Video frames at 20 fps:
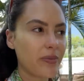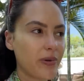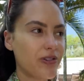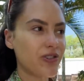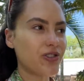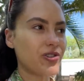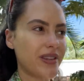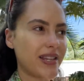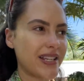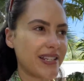you
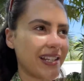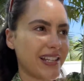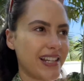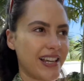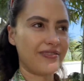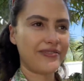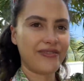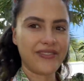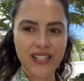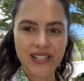enjoyed this little
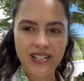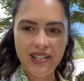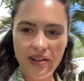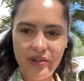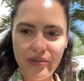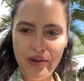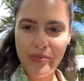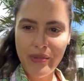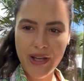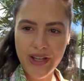outfit
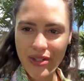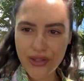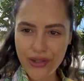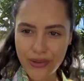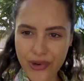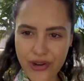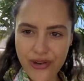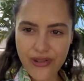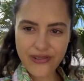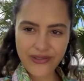diary. I might do
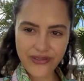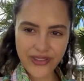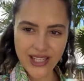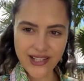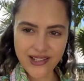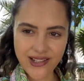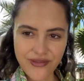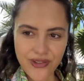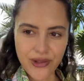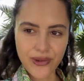more of
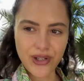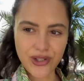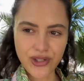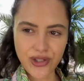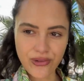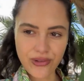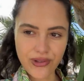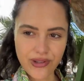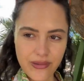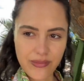these if you
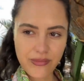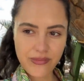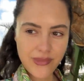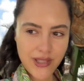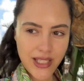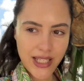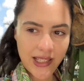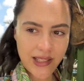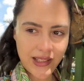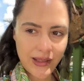enjoy them.
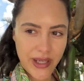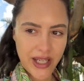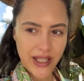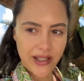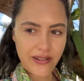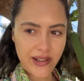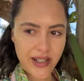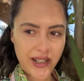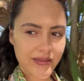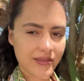Me in the
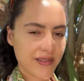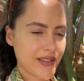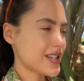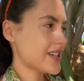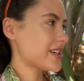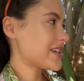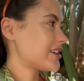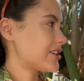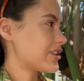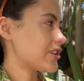background,
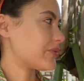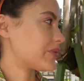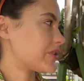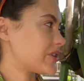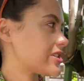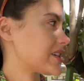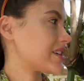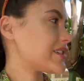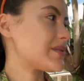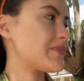not
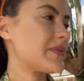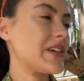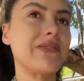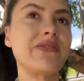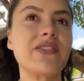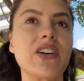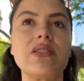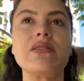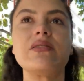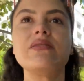wanting to be
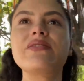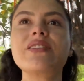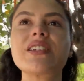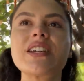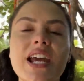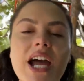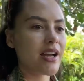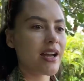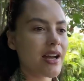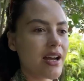involved.
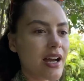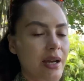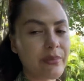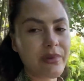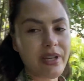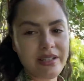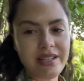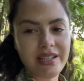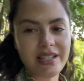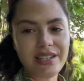I'm
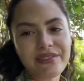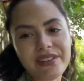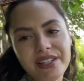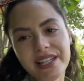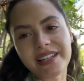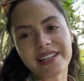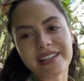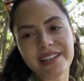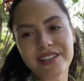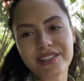going to leave a
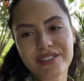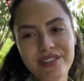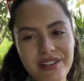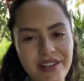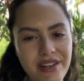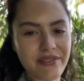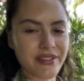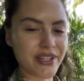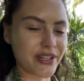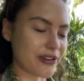link to
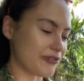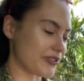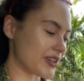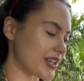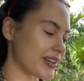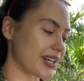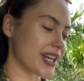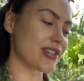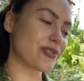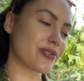another video over here
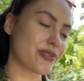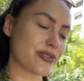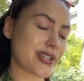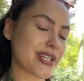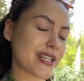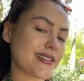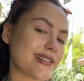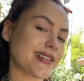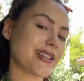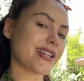in case you've
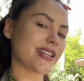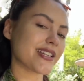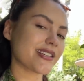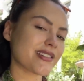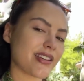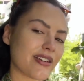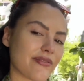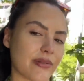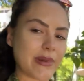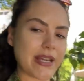already seen it.
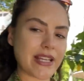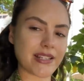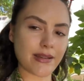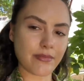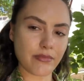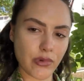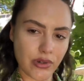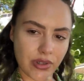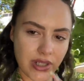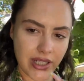Have an amazing
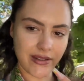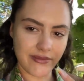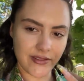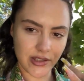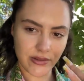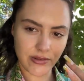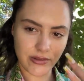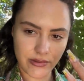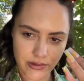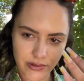morning,
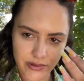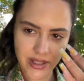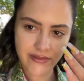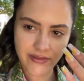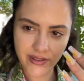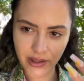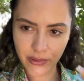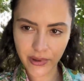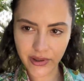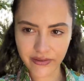afternoon, or
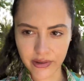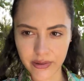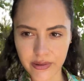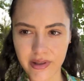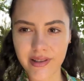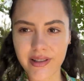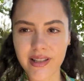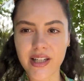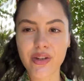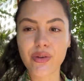evening, wherever you are,
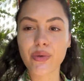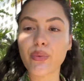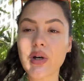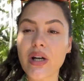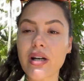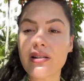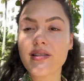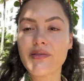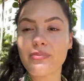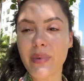in the
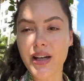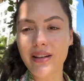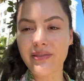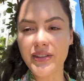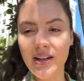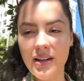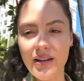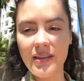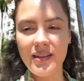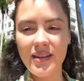words of my
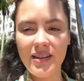father.